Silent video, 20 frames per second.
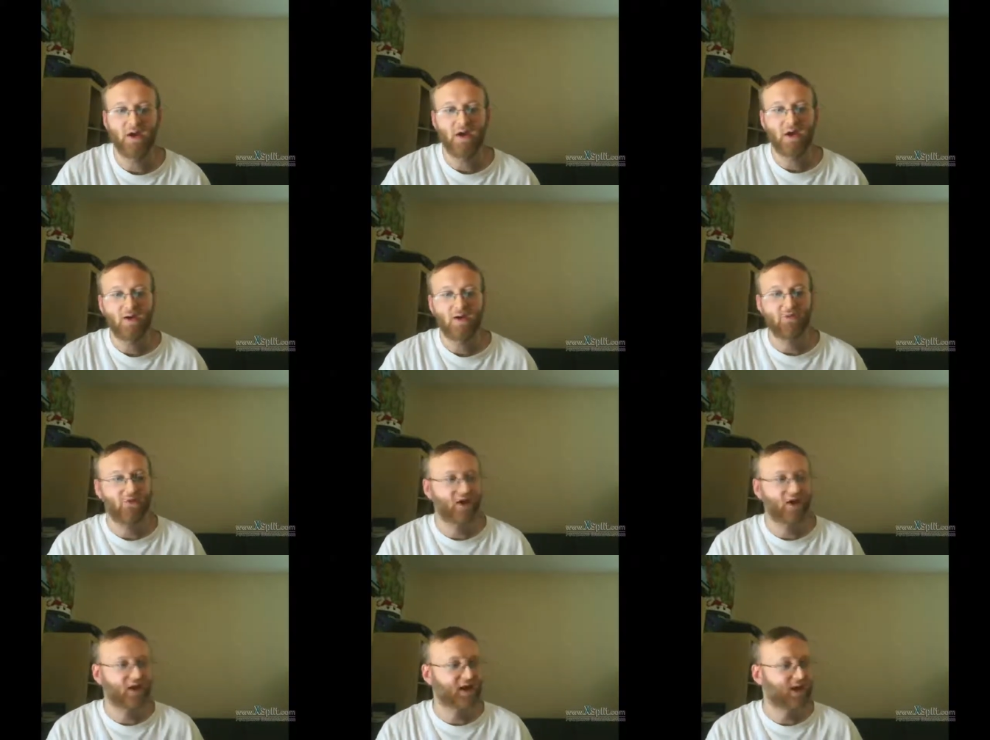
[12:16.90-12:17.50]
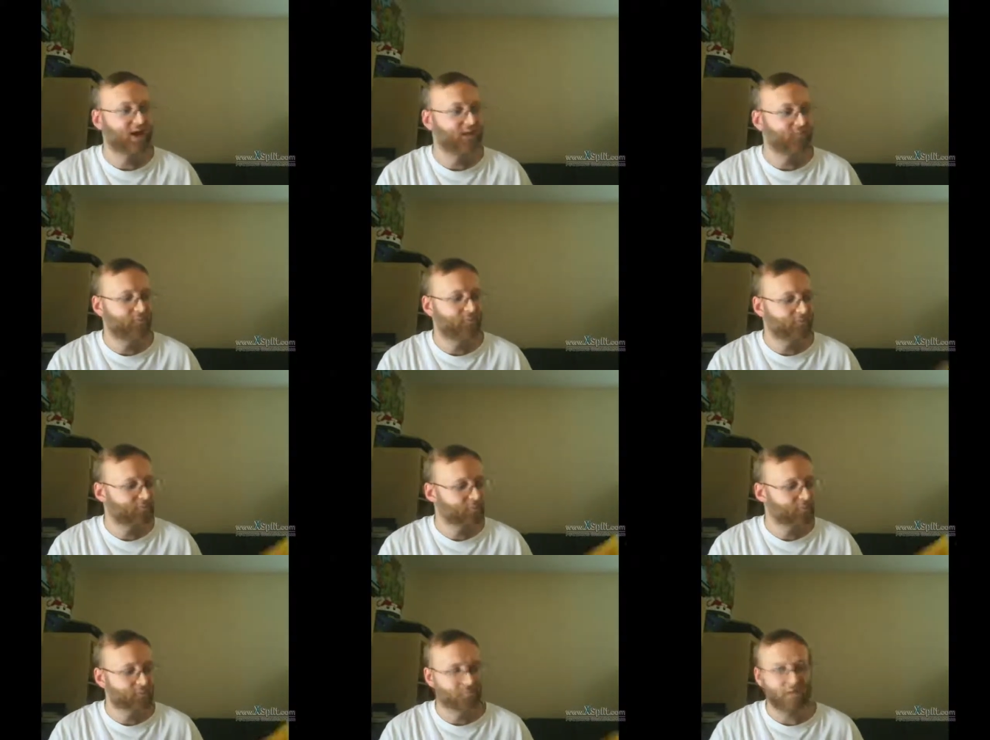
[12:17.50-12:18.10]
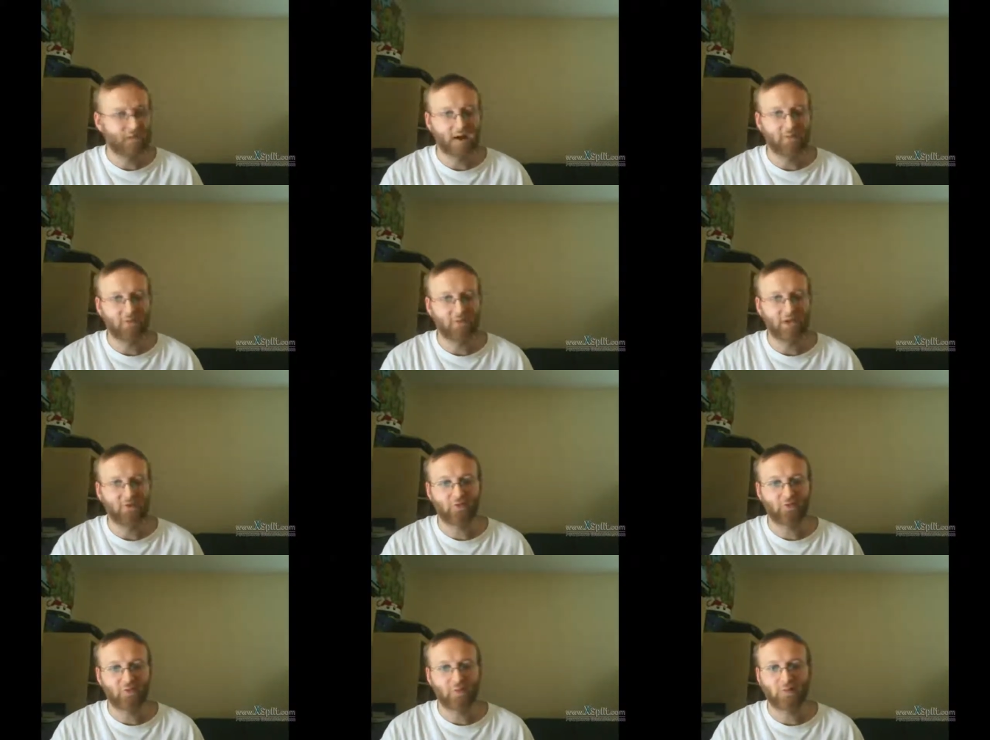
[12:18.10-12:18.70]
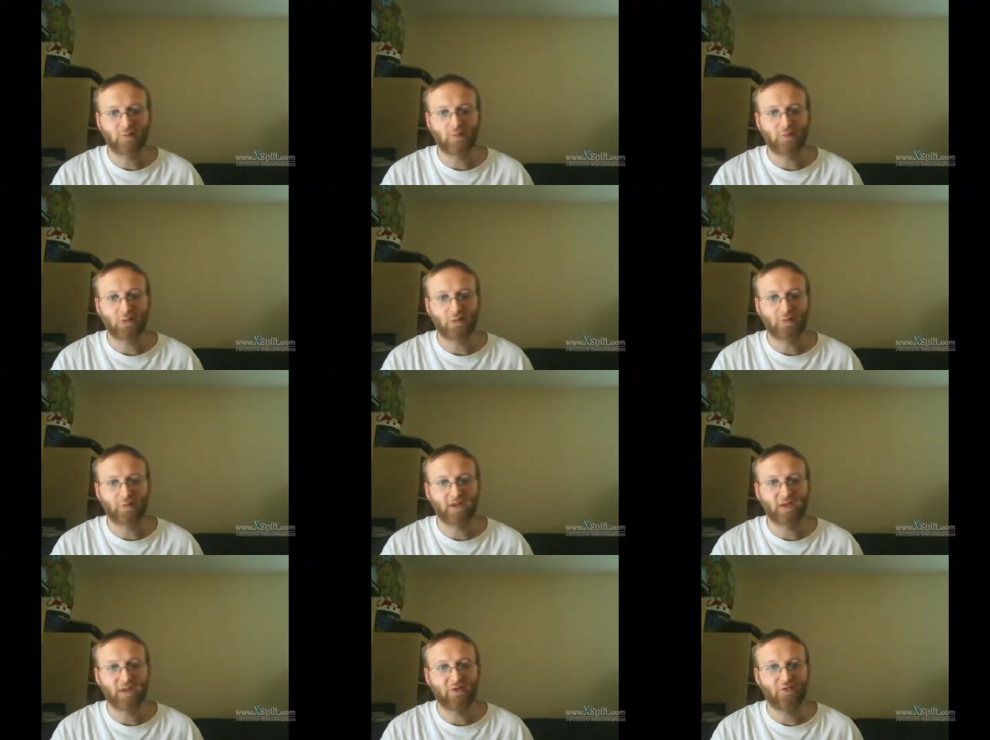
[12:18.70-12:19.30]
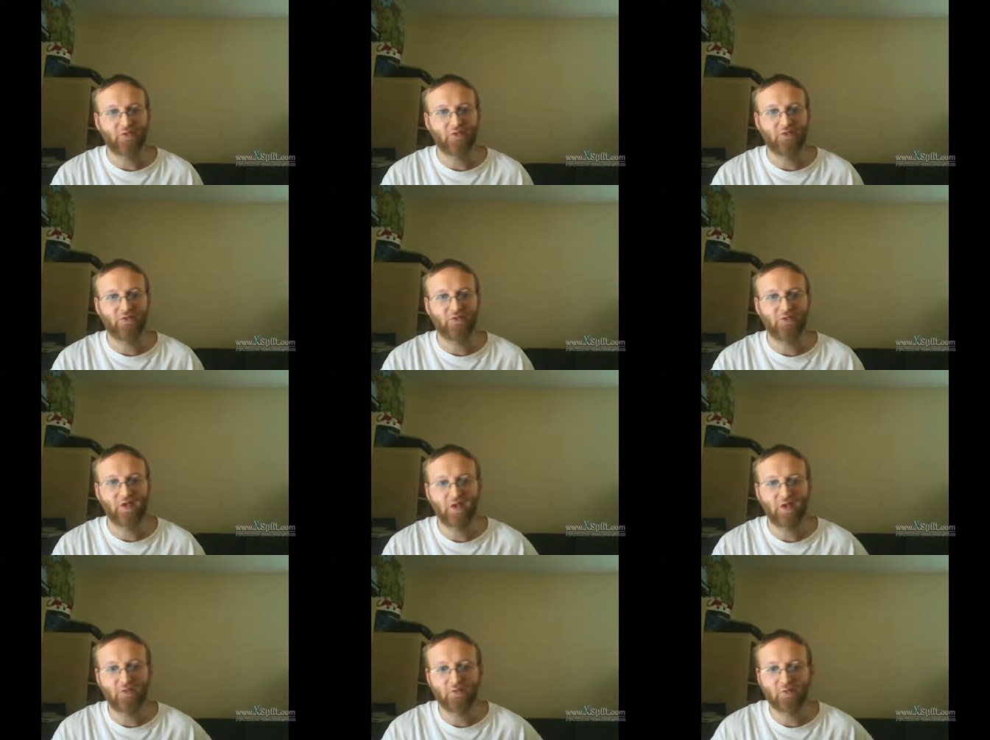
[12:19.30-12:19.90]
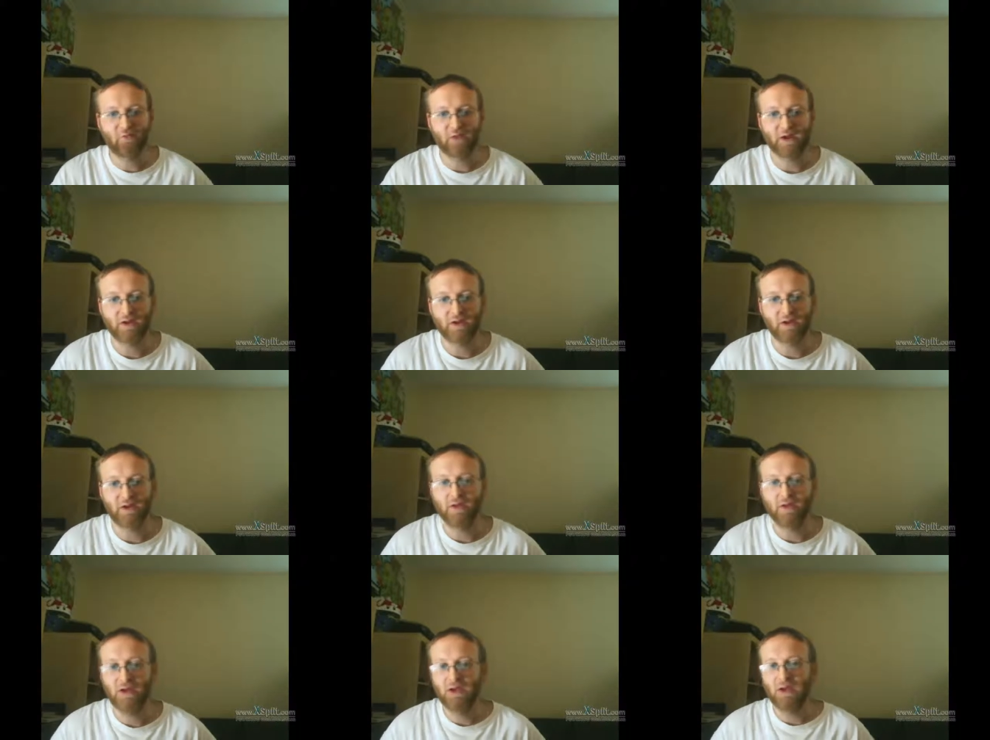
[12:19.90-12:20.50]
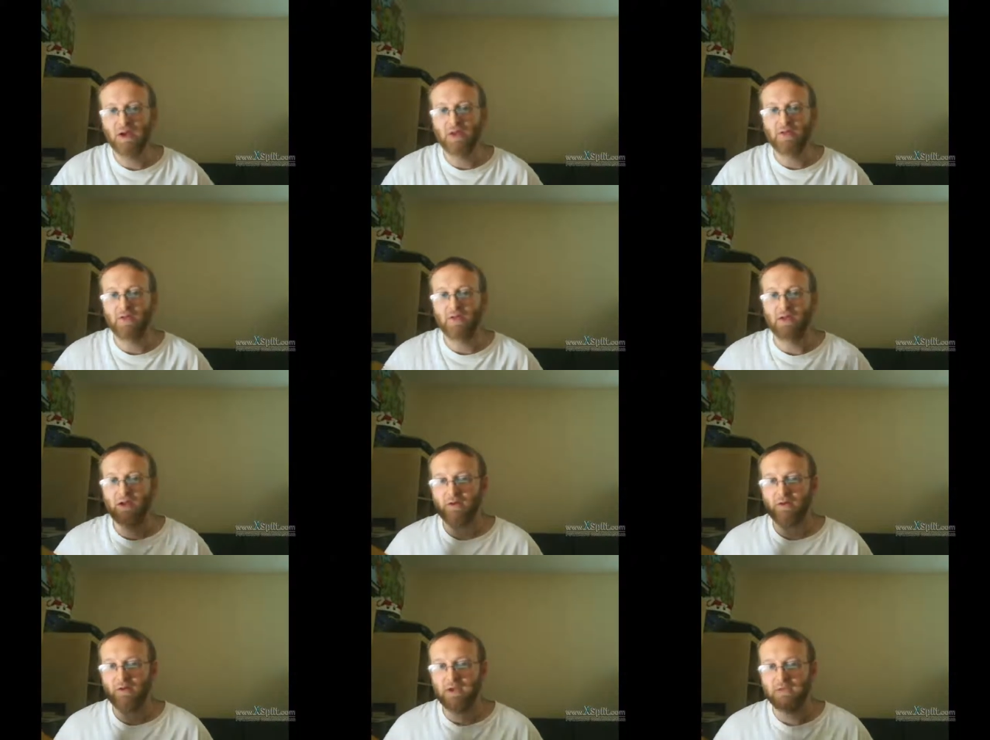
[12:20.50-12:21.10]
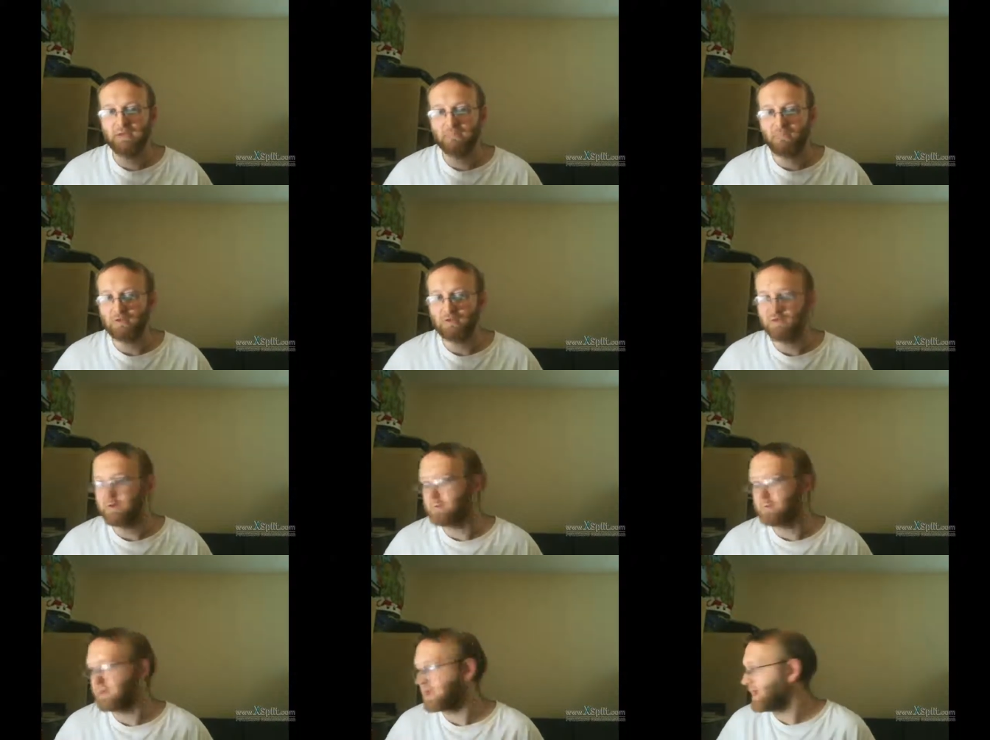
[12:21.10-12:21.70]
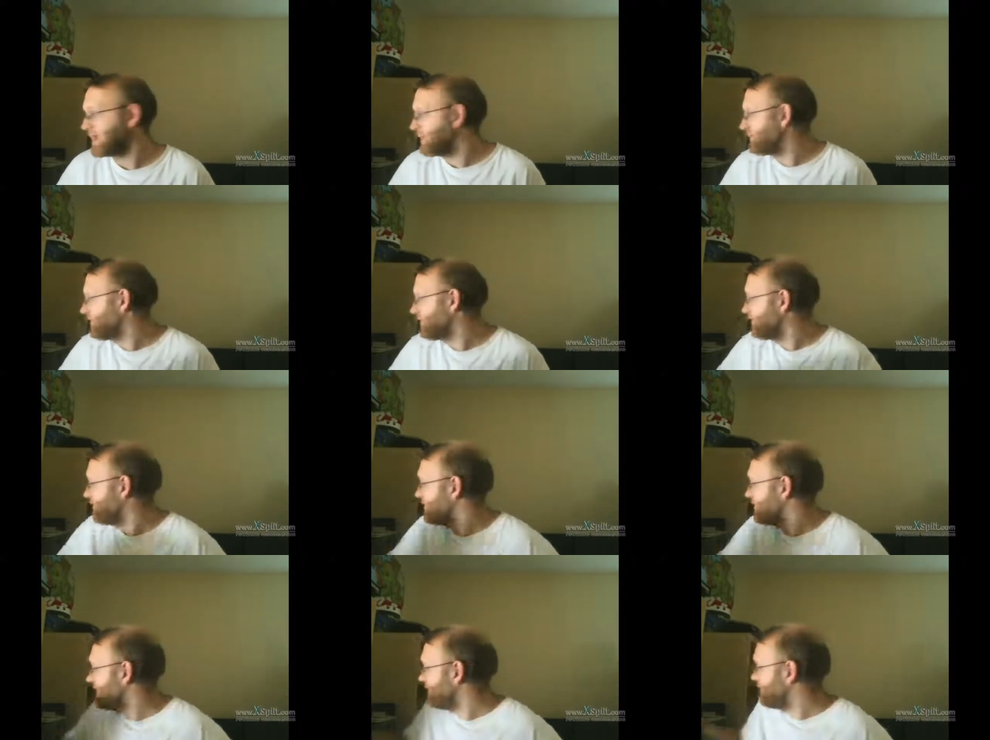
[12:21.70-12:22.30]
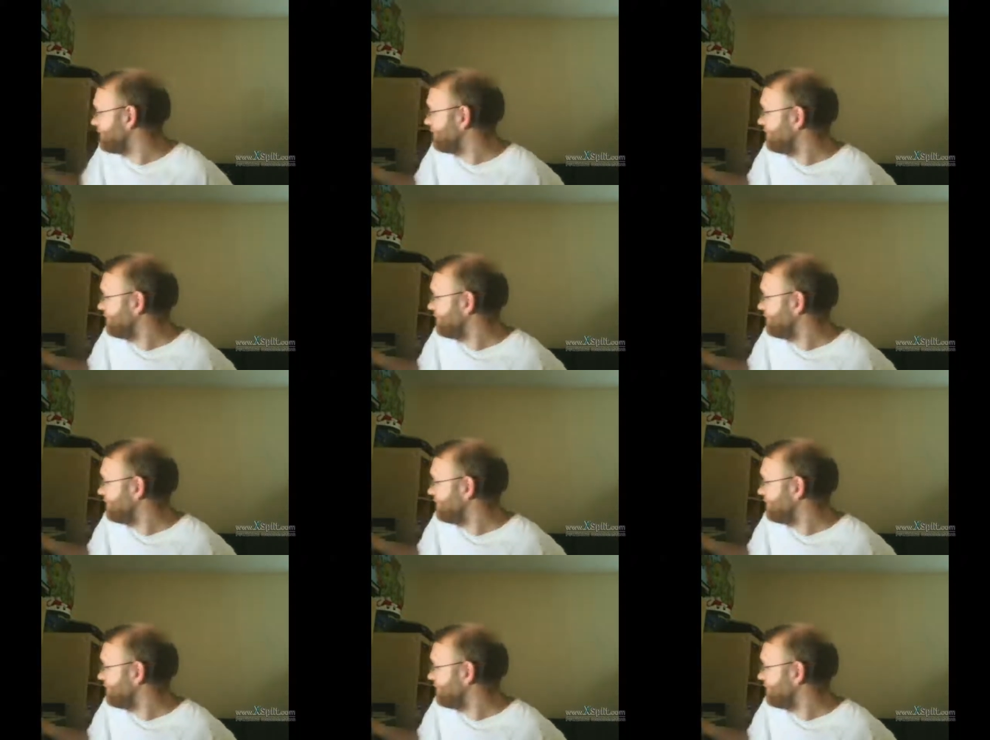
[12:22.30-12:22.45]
So I got 4 or 5 of these for $0.25 a piece. So that was pretty good. They're great for shipping games and stuff.